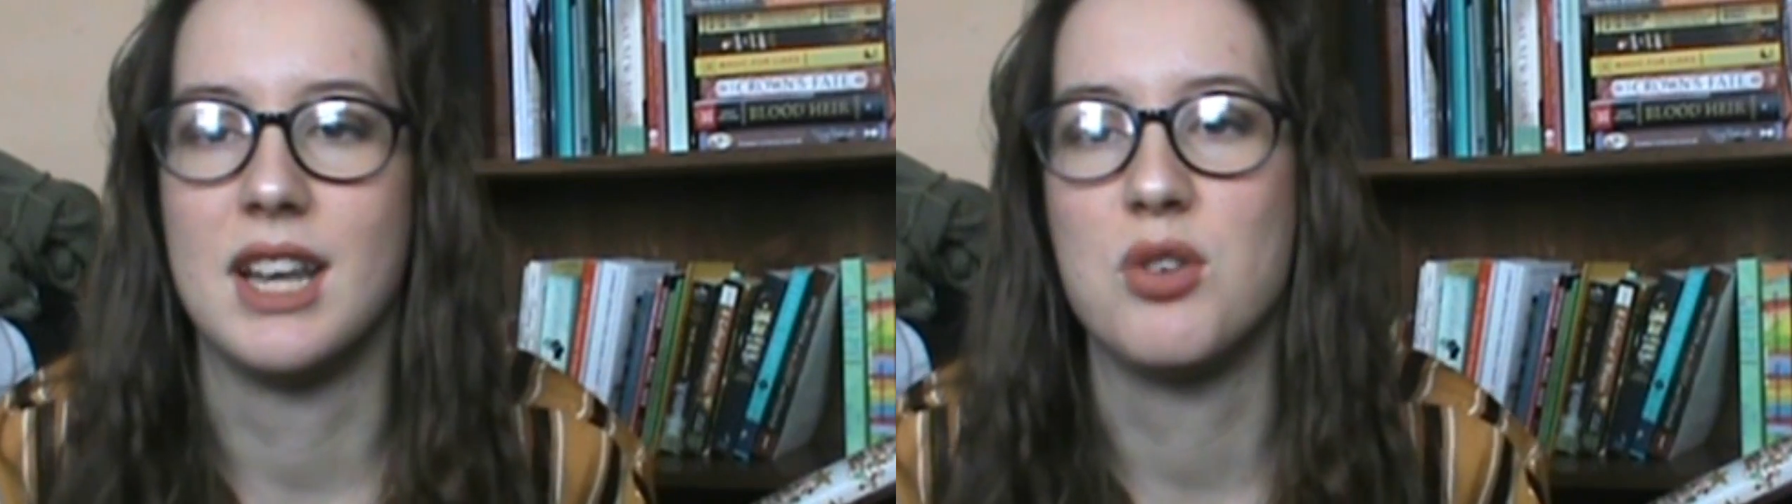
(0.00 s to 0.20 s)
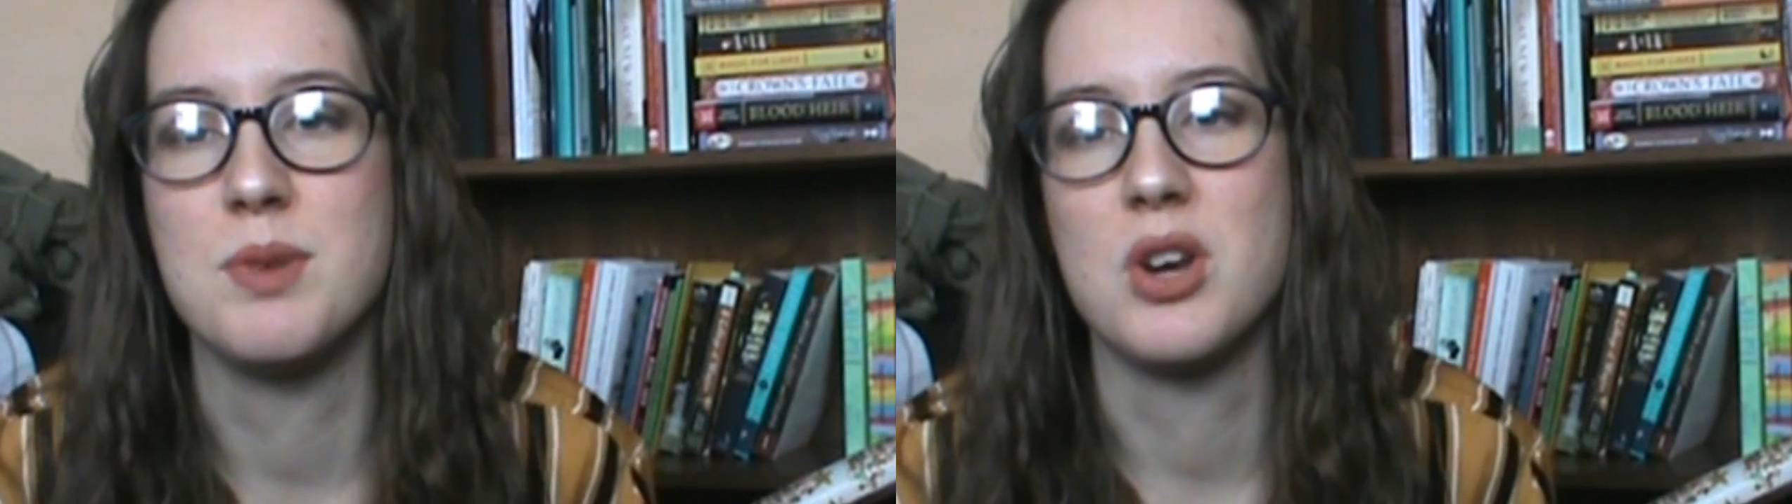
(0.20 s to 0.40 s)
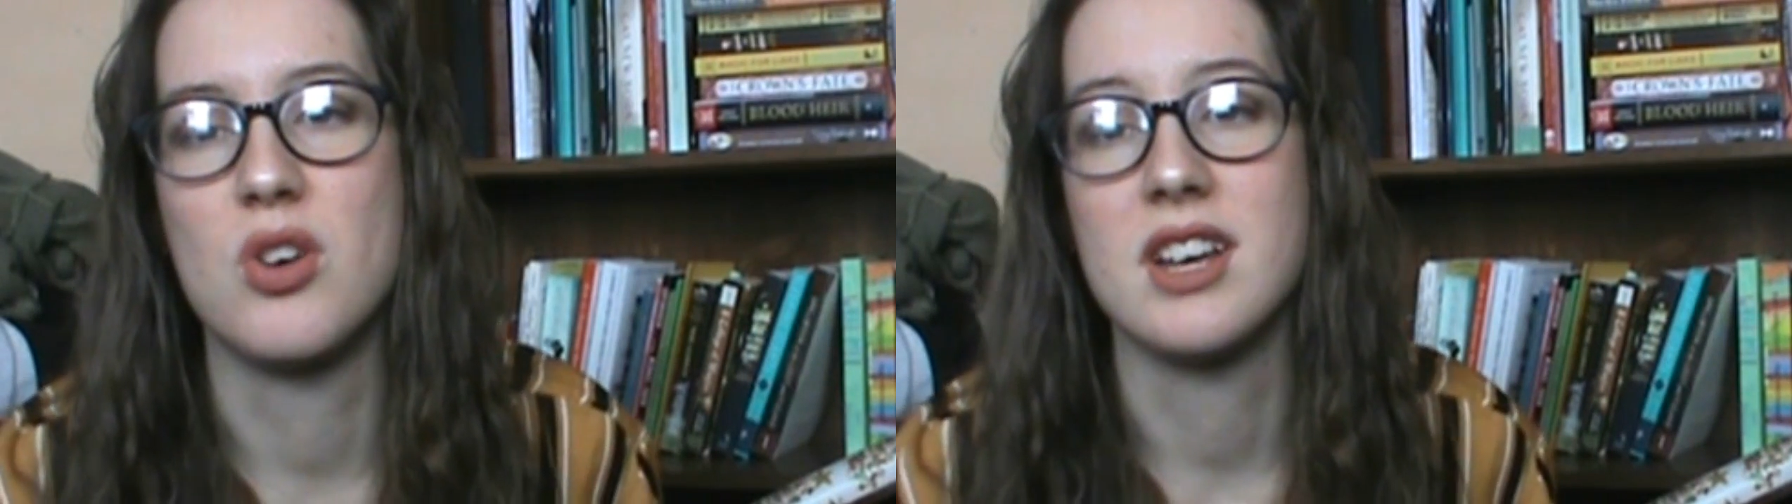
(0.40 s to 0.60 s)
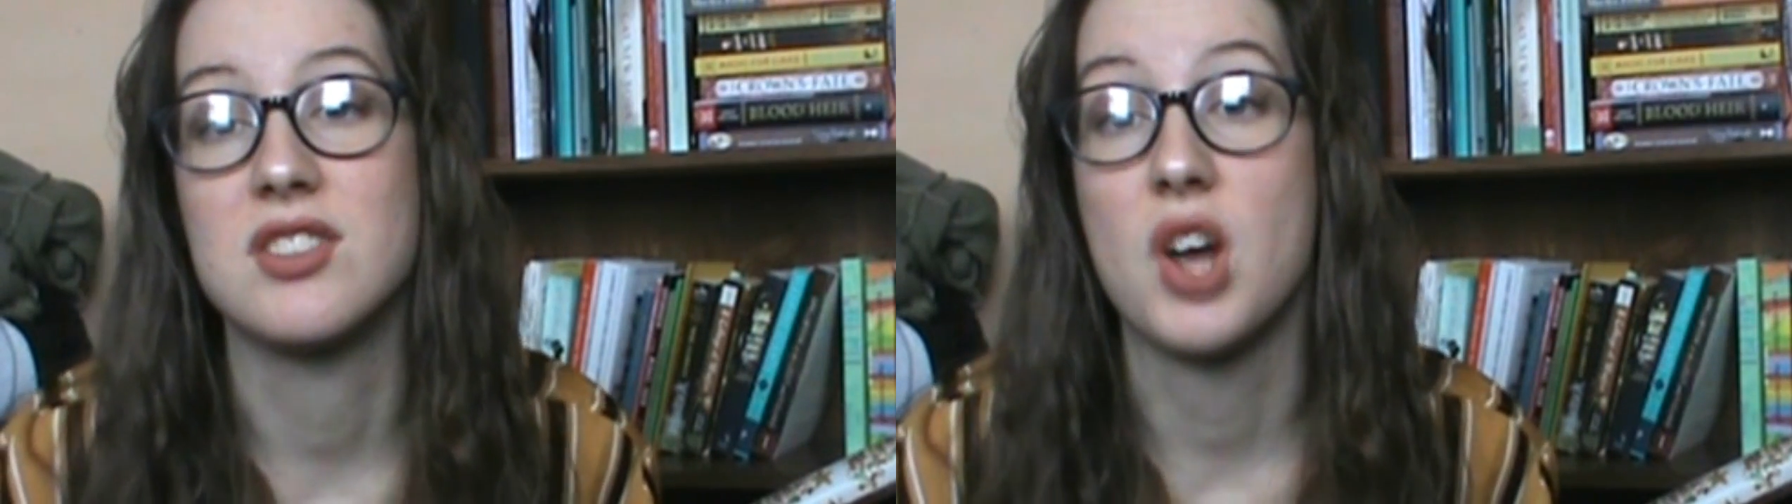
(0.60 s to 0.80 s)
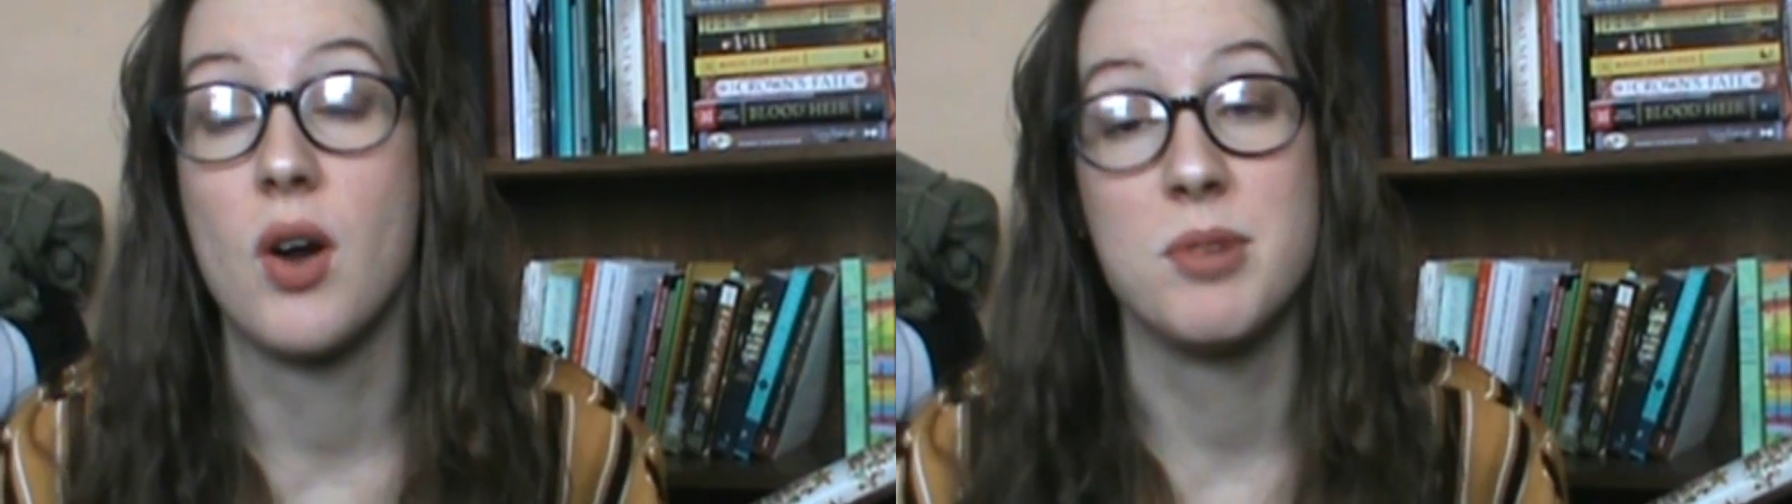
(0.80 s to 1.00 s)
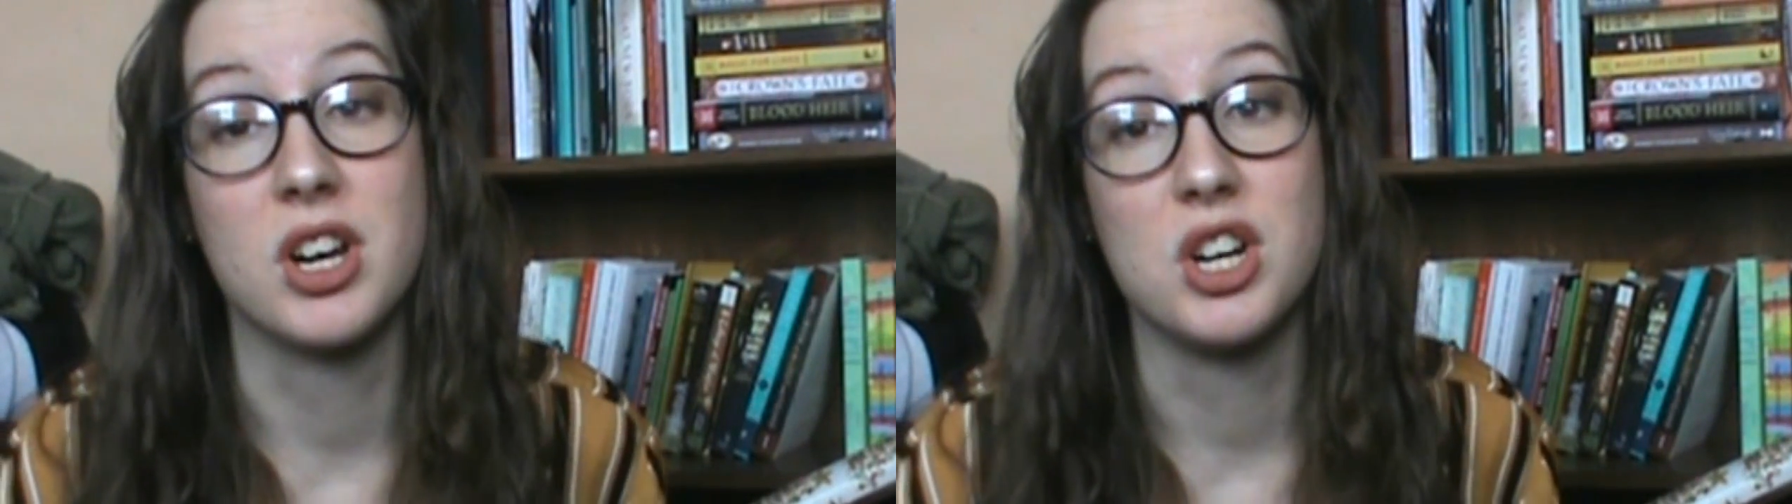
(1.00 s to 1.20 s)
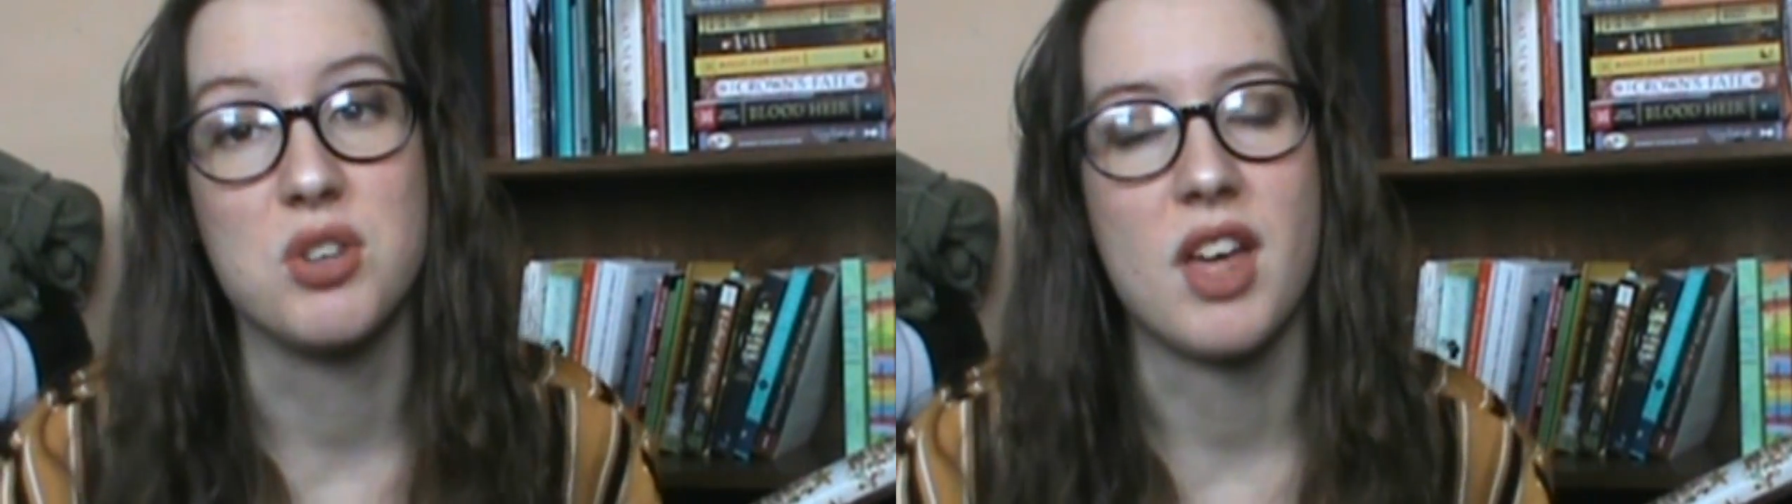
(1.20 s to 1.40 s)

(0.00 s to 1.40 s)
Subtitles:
and that would be annoying, so I'm not gonna